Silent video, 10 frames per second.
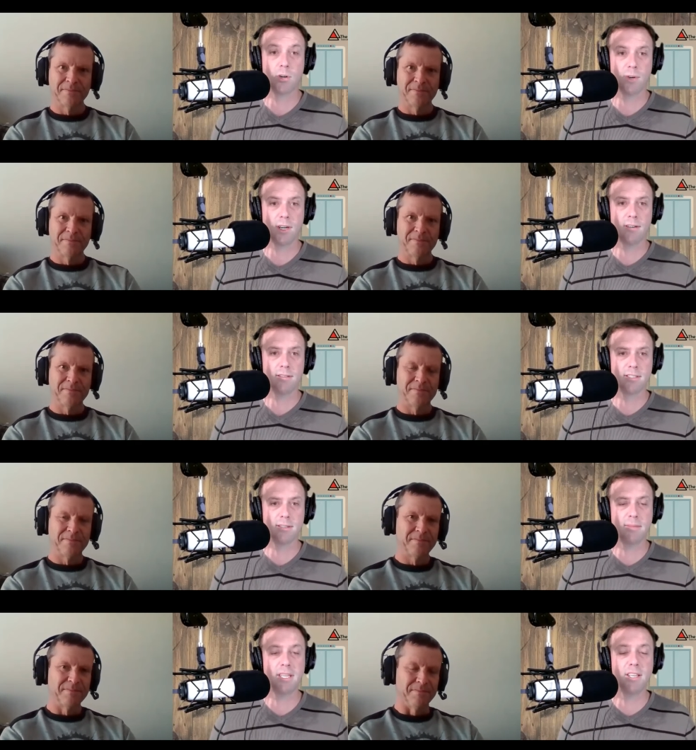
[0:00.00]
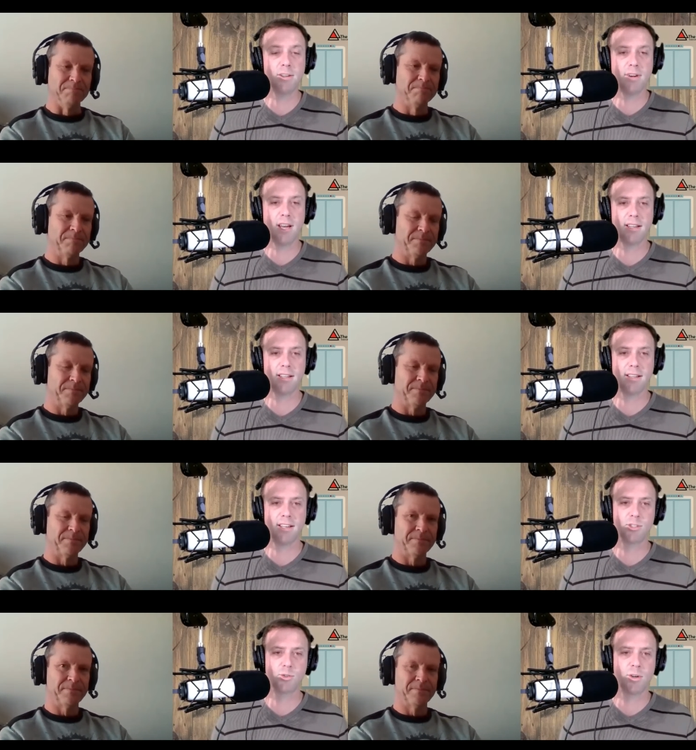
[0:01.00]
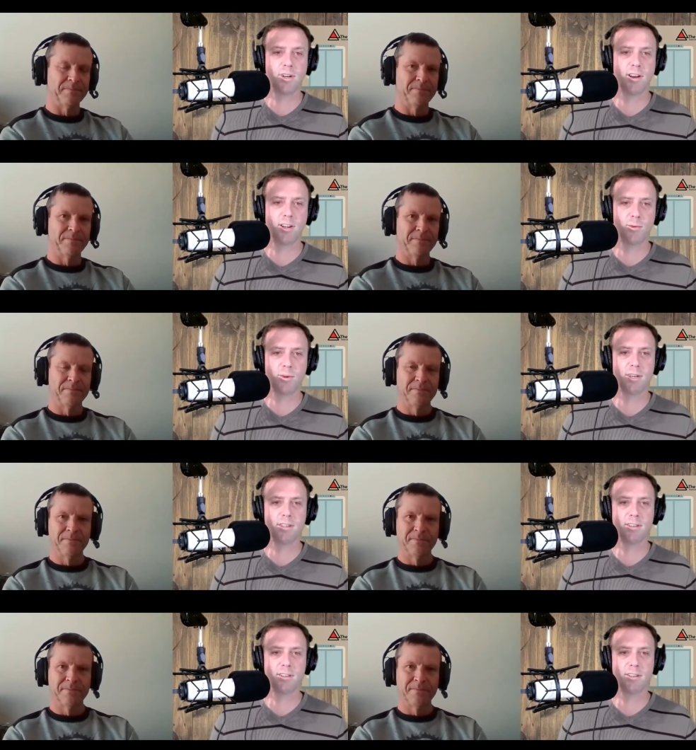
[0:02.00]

Speaker 1: career. To me, mm-hmm. you've had a, an extraordinary career.